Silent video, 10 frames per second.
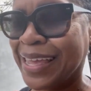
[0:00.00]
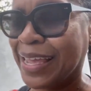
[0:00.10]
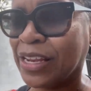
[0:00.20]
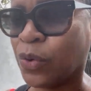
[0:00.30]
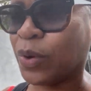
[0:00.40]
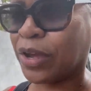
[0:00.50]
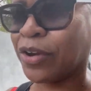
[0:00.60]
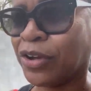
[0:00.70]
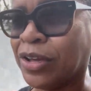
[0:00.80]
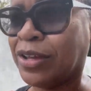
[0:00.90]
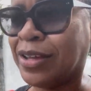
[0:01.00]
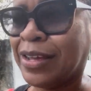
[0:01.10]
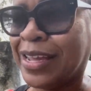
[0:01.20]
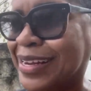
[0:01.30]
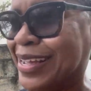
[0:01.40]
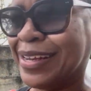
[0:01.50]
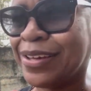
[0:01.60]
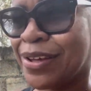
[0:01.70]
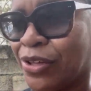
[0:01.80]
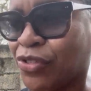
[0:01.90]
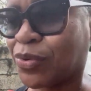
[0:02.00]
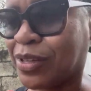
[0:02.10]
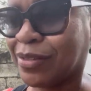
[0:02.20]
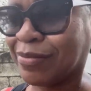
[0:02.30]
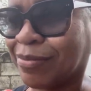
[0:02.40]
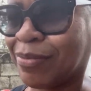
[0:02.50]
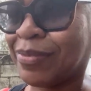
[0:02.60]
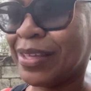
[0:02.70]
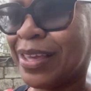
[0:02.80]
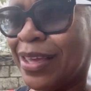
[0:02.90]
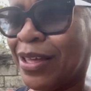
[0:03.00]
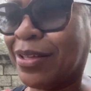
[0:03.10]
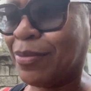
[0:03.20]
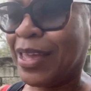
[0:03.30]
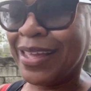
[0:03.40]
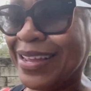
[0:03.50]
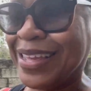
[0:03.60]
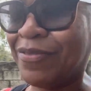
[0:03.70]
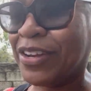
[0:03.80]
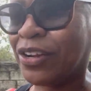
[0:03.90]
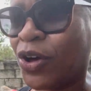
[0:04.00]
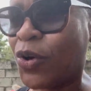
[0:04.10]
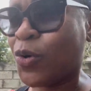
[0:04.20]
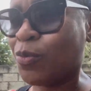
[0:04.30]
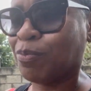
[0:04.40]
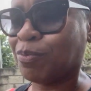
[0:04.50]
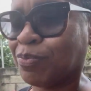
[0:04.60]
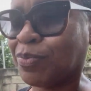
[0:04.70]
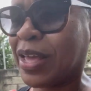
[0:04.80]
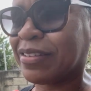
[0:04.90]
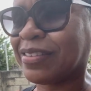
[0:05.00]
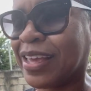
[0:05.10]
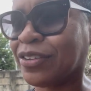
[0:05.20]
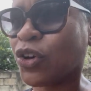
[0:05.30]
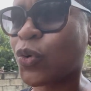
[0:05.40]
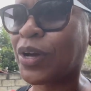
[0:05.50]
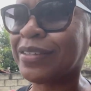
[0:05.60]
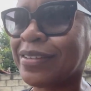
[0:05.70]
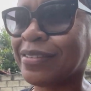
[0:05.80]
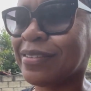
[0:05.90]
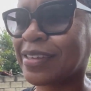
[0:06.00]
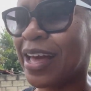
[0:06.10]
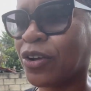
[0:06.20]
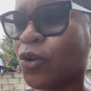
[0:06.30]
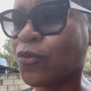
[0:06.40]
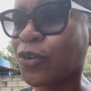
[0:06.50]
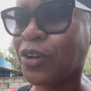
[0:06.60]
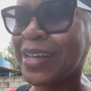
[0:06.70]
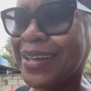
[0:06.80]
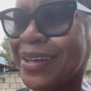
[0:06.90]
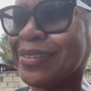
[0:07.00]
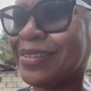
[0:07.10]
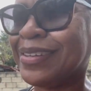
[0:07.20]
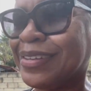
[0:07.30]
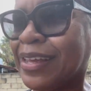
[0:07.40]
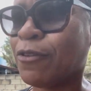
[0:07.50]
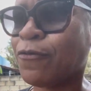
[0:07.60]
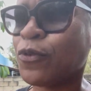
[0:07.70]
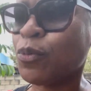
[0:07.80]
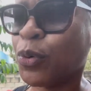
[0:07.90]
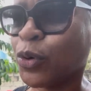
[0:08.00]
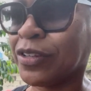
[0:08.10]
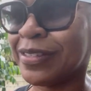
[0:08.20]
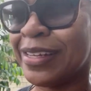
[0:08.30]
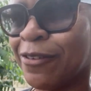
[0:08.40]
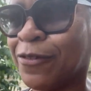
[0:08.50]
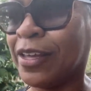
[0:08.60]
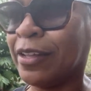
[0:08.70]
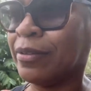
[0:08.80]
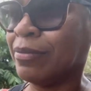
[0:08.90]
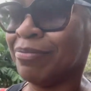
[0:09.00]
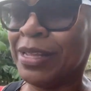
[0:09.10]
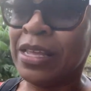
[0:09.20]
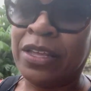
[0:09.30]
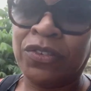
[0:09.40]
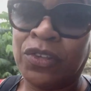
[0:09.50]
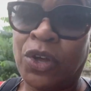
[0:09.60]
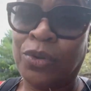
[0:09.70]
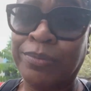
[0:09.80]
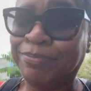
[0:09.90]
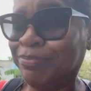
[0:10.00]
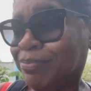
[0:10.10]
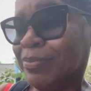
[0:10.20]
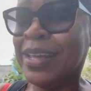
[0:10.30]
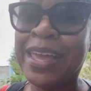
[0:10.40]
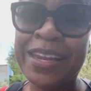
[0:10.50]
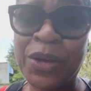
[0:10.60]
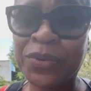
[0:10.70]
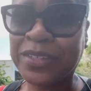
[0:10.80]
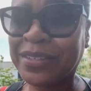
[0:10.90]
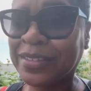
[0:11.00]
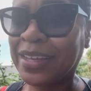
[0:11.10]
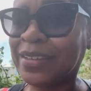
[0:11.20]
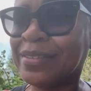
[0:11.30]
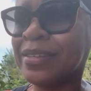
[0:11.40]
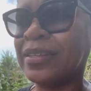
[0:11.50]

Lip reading: anywhere, in any country, even at home. I just had an acquaintance that just got over a 10-day food poisoning event. So, and that was in the States.